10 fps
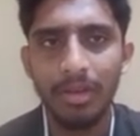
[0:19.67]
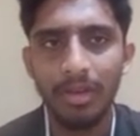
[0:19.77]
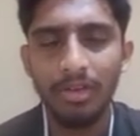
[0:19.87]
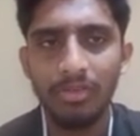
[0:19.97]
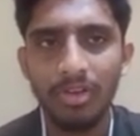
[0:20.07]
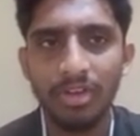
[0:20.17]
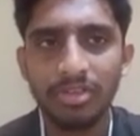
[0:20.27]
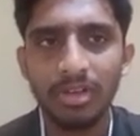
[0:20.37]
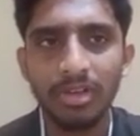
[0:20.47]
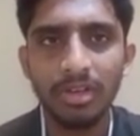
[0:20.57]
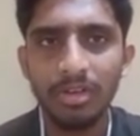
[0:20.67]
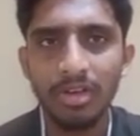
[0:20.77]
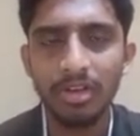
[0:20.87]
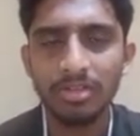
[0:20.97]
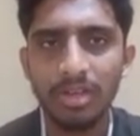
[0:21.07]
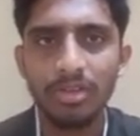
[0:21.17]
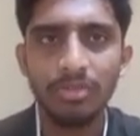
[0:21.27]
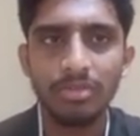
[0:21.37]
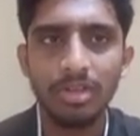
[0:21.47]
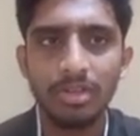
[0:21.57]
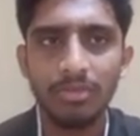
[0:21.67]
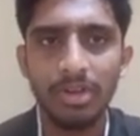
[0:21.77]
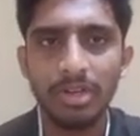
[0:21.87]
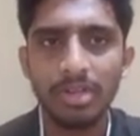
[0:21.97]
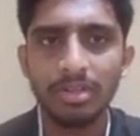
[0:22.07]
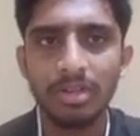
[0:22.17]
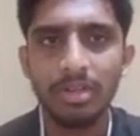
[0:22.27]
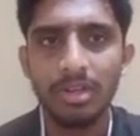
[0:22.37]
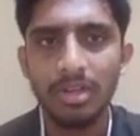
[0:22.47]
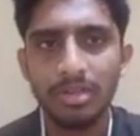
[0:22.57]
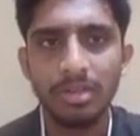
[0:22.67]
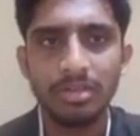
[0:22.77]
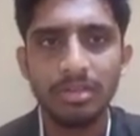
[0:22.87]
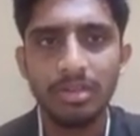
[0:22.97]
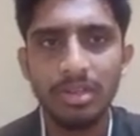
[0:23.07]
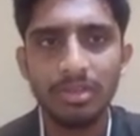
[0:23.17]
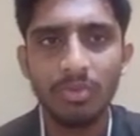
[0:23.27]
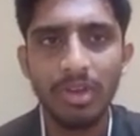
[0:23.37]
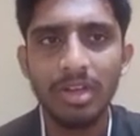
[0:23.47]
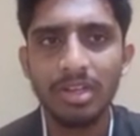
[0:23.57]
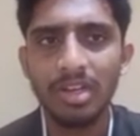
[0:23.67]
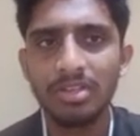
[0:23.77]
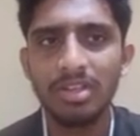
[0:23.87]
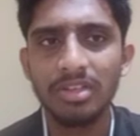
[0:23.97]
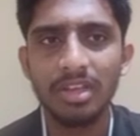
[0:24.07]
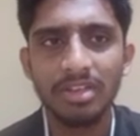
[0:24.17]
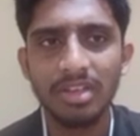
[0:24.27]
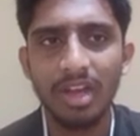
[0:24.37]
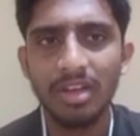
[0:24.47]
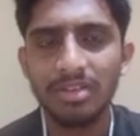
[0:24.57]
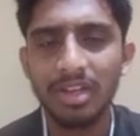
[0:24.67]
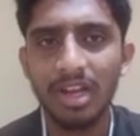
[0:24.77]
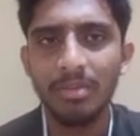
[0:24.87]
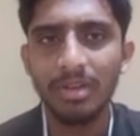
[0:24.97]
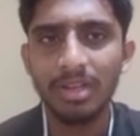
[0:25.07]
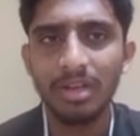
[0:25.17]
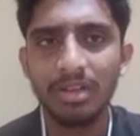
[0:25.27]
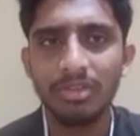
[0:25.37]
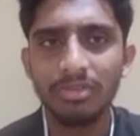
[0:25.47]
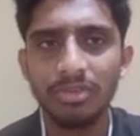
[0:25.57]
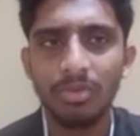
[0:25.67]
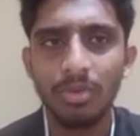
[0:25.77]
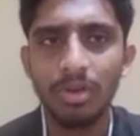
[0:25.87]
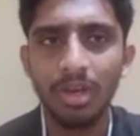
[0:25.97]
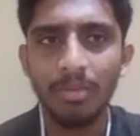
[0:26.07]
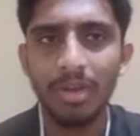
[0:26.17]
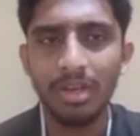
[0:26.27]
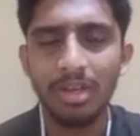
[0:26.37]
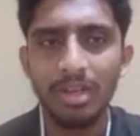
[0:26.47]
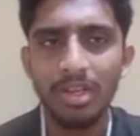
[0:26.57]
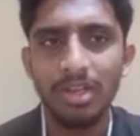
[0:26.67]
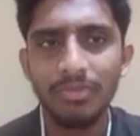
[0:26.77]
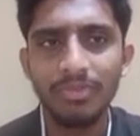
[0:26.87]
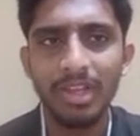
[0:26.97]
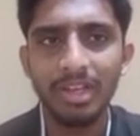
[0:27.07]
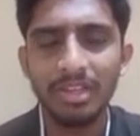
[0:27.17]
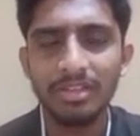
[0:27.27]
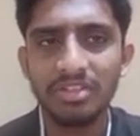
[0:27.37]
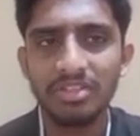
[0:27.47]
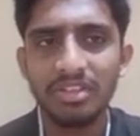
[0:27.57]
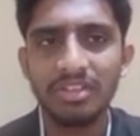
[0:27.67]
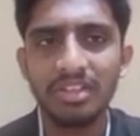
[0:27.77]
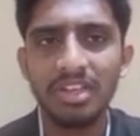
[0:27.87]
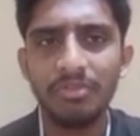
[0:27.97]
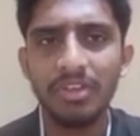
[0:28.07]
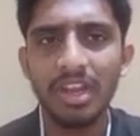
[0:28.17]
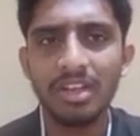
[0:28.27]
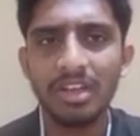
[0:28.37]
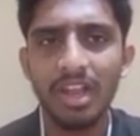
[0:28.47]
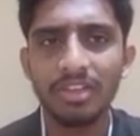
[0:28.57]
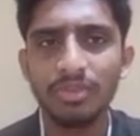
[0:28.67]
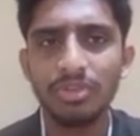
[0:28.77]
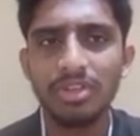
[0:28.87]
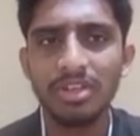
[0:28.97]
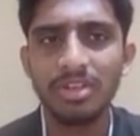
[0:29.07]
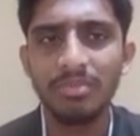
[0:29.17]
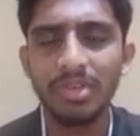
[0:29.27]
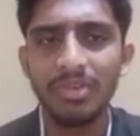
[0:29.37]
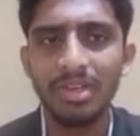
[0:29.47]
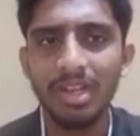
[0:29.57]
Introduction to chi-square test. The chi-square test is a statistical method used to determine if there is a significant association between